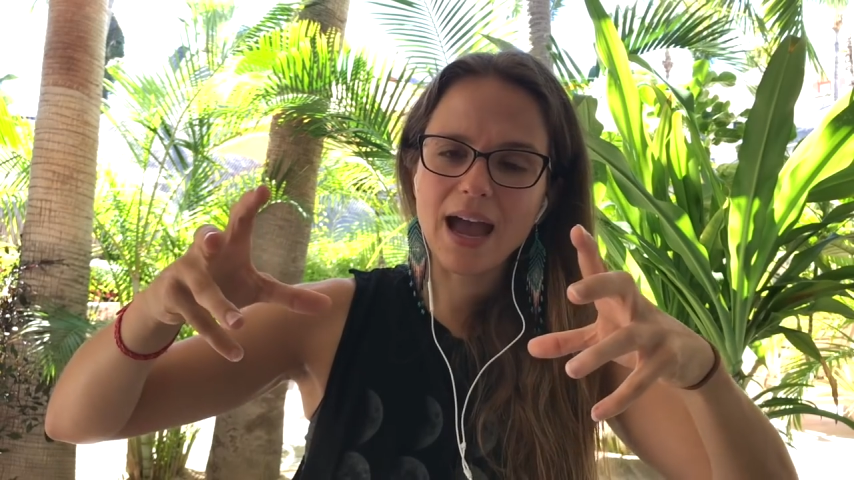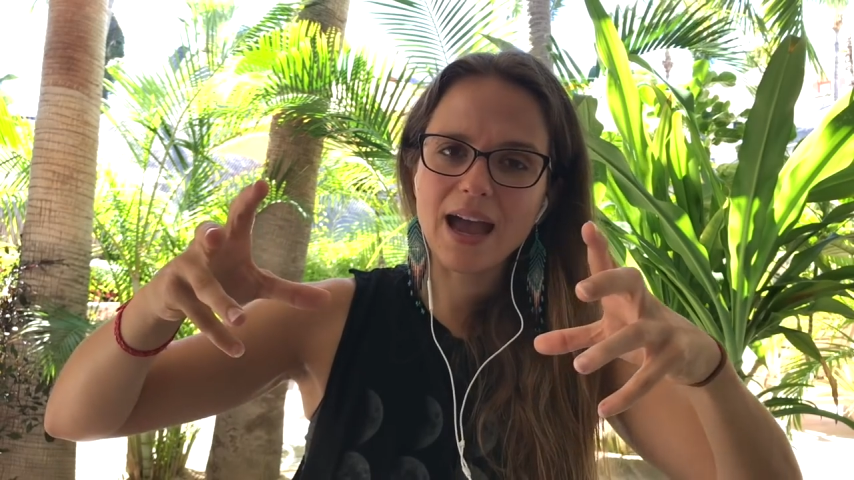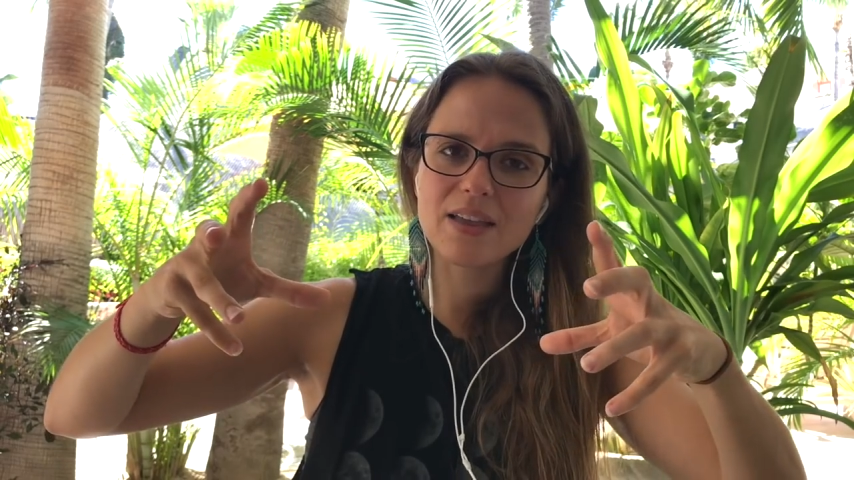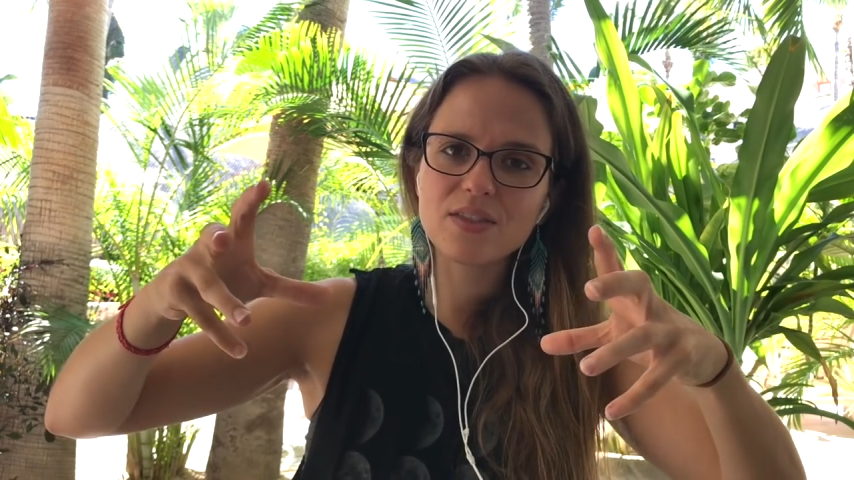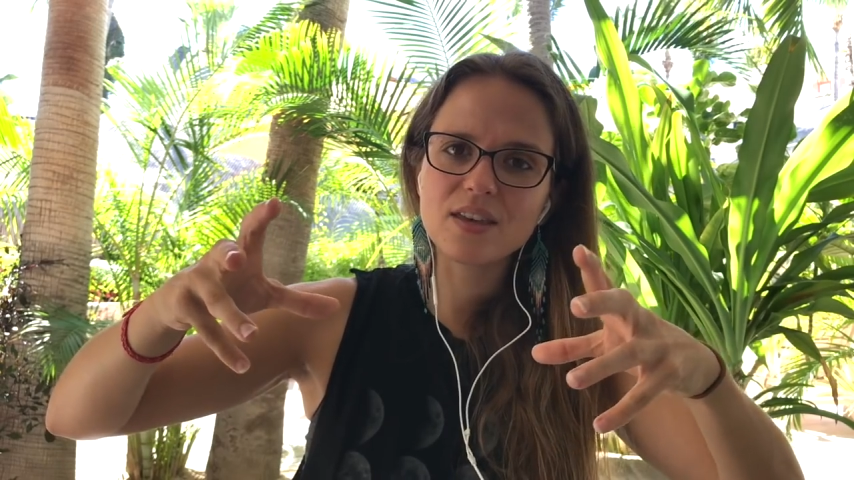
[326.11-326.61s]

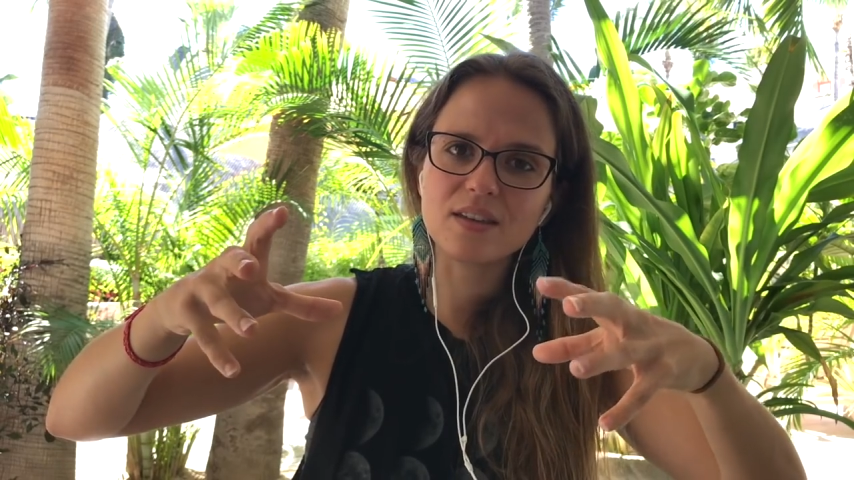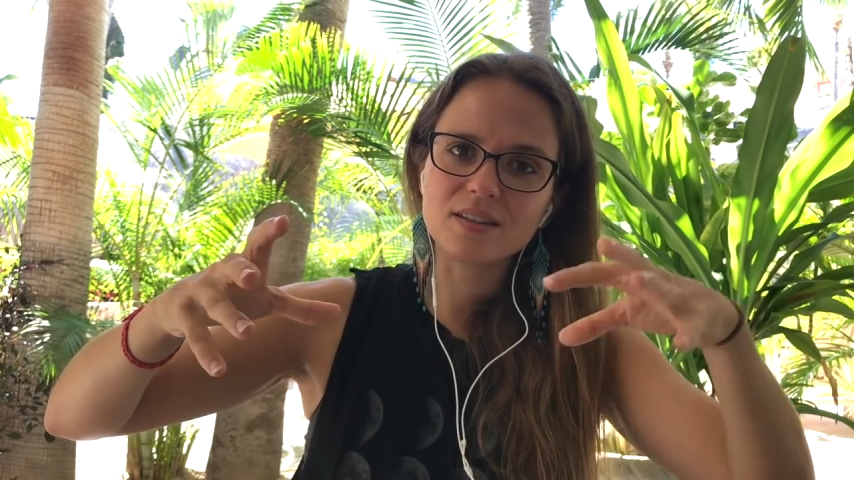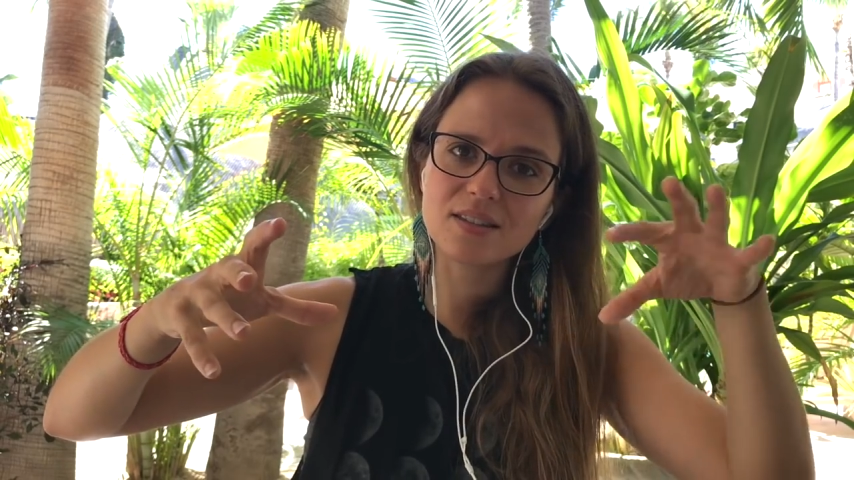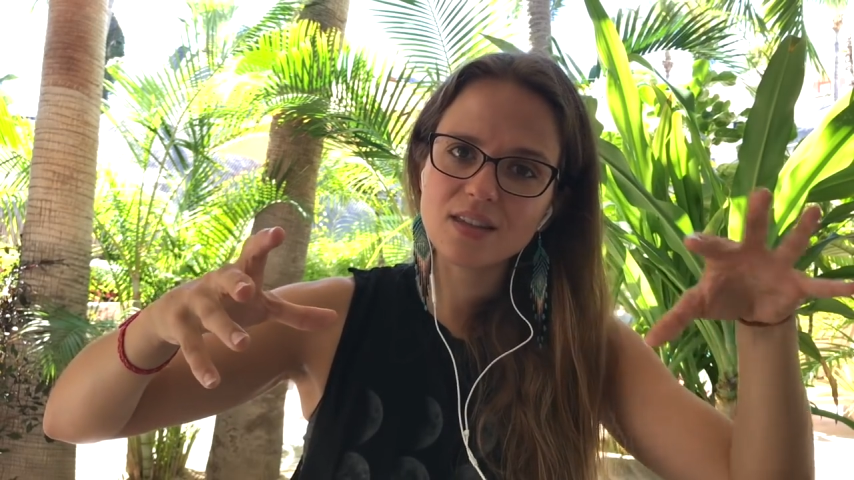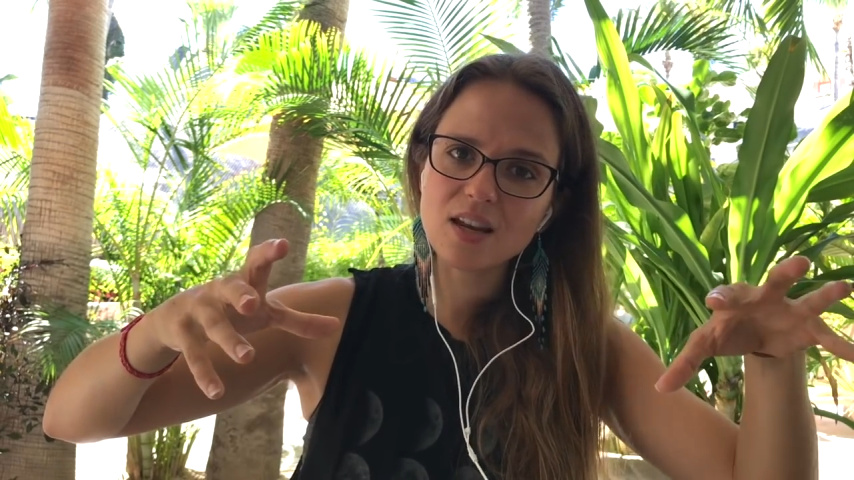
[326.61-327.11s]
add the
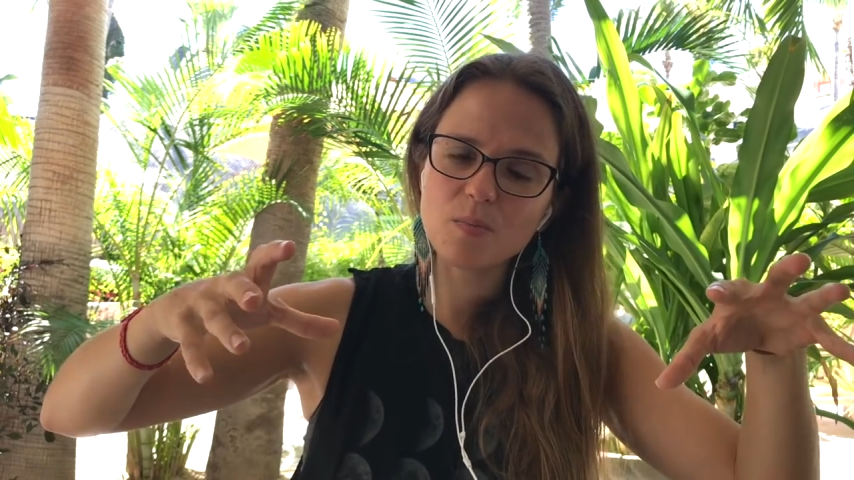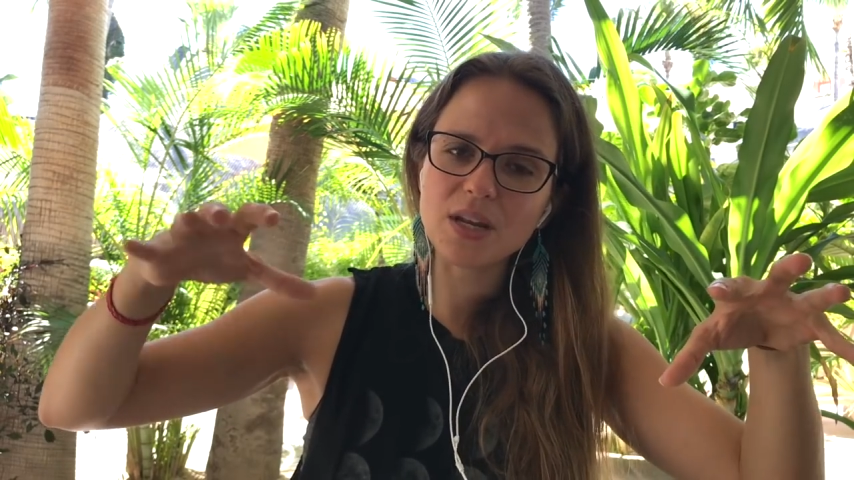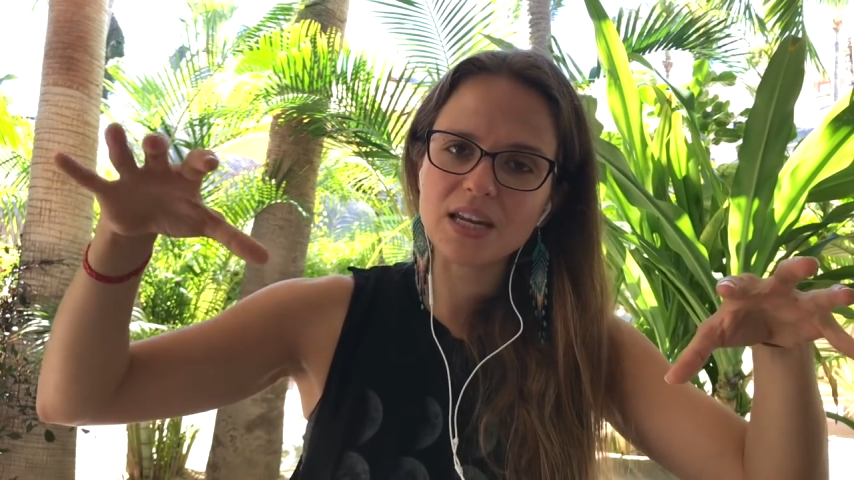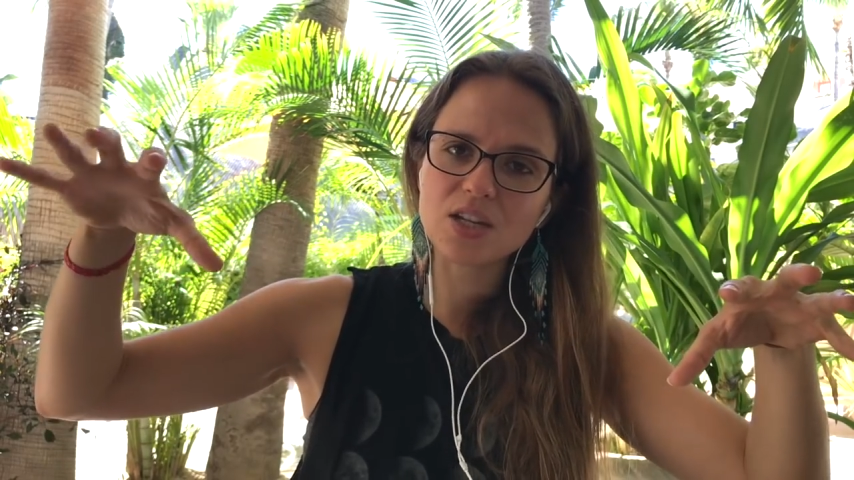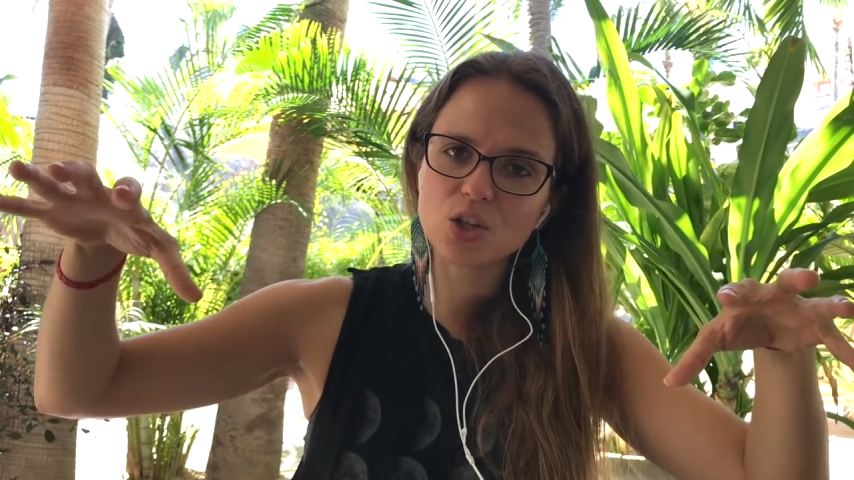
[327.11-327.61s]
setup
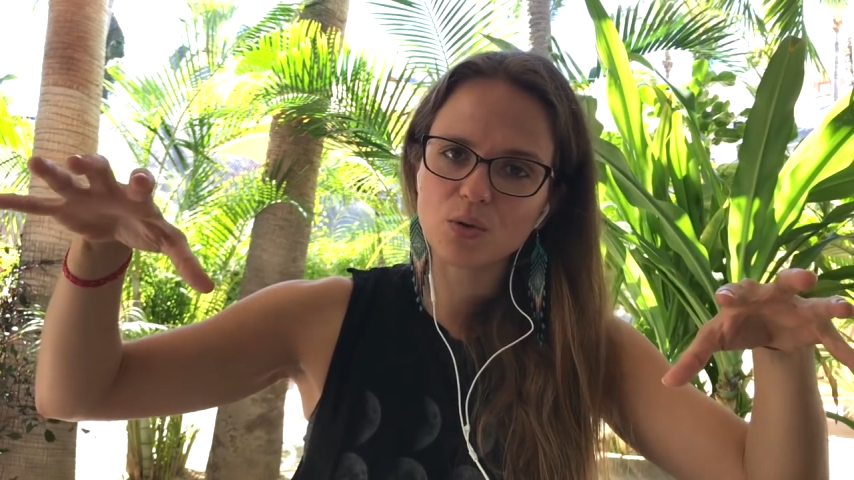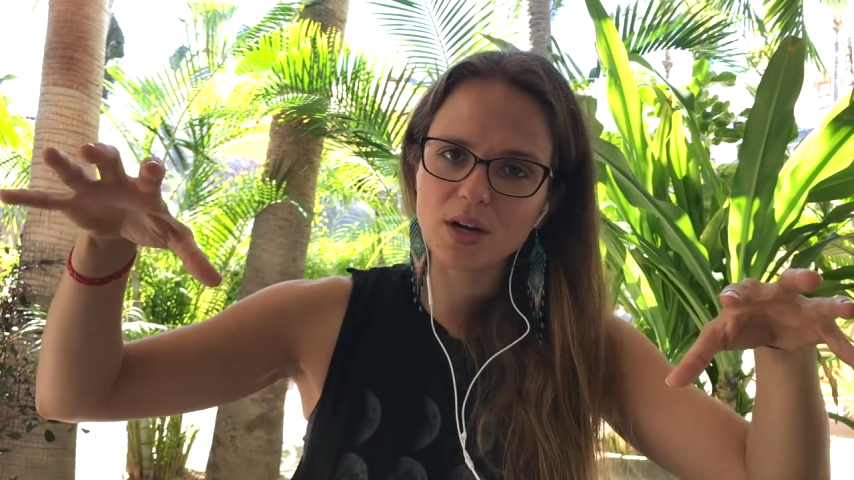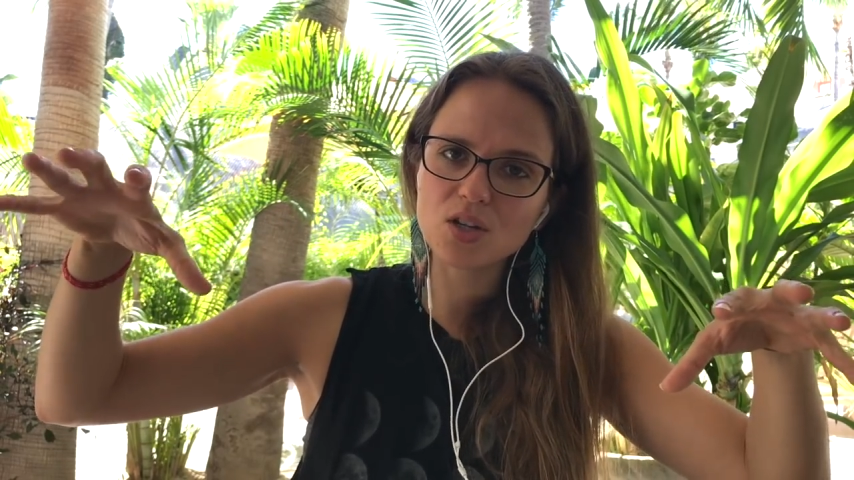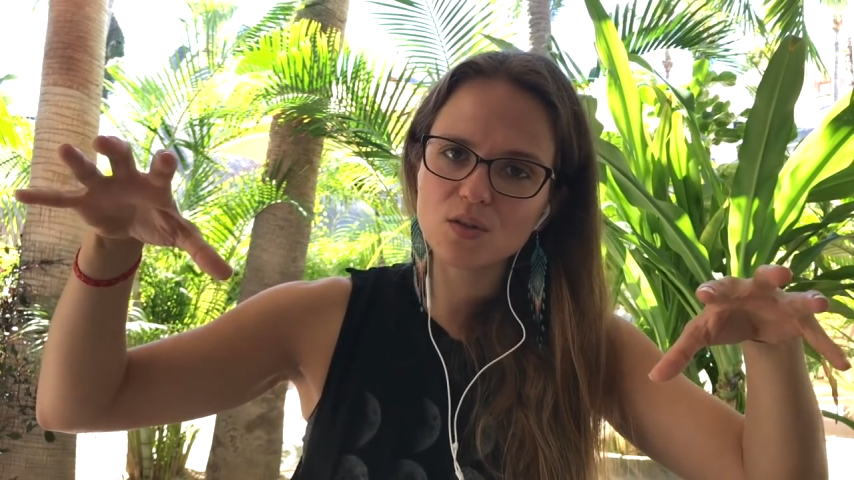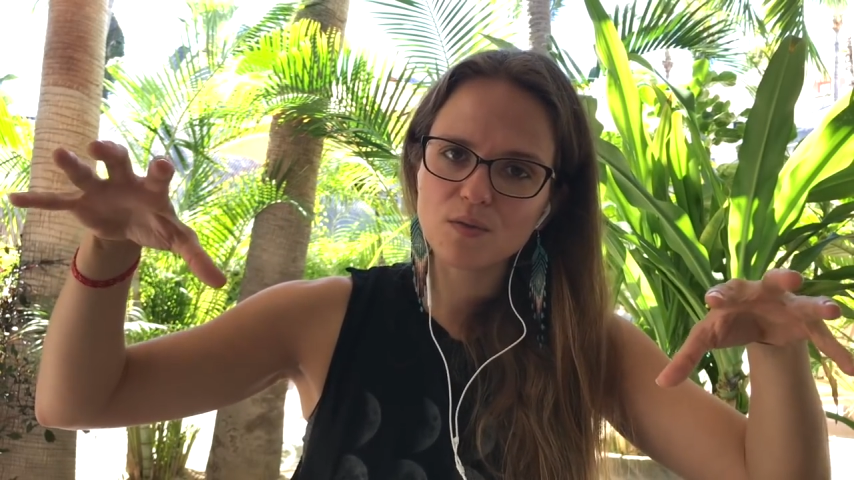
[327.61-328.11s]
and
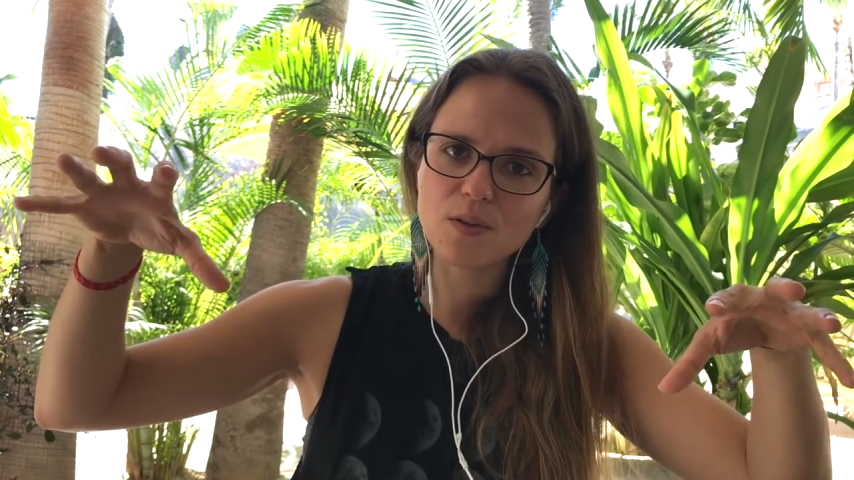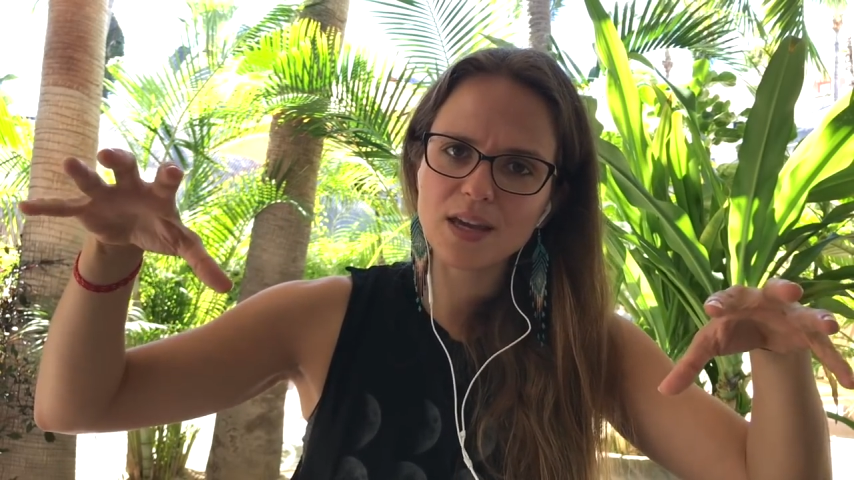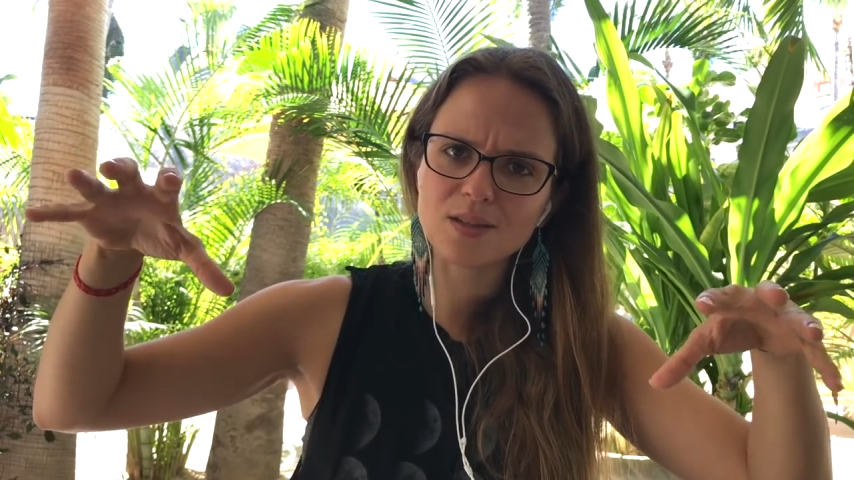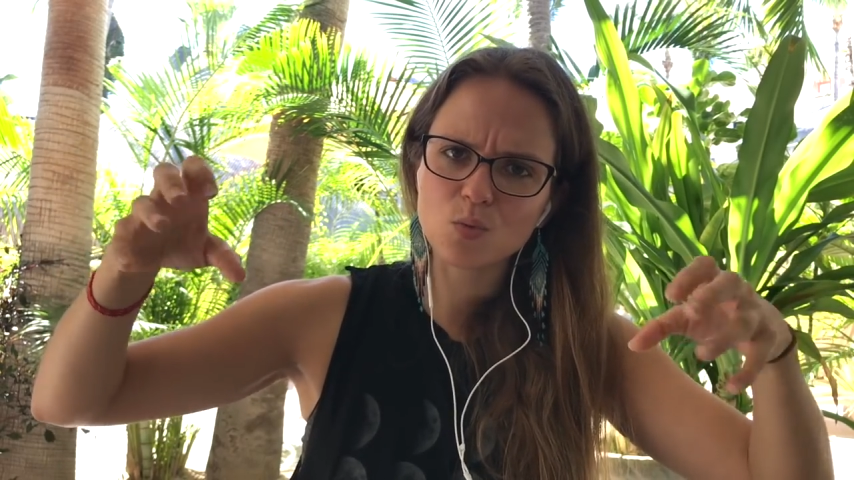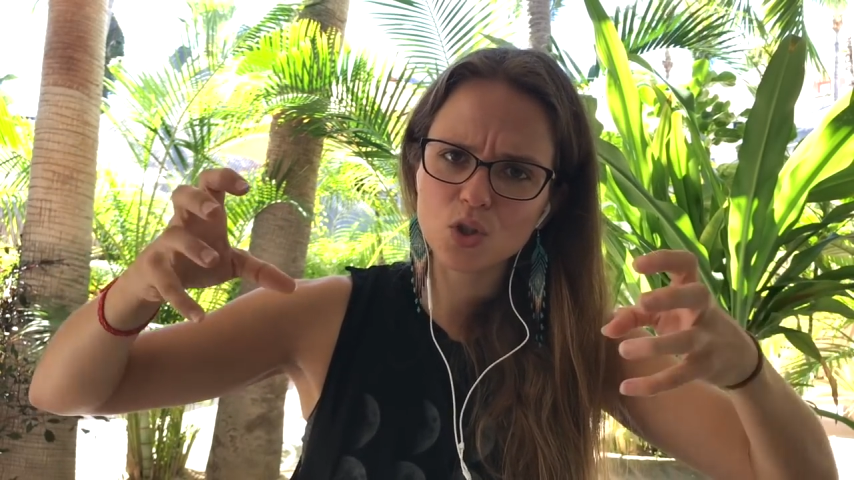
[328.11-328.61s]
integration phase,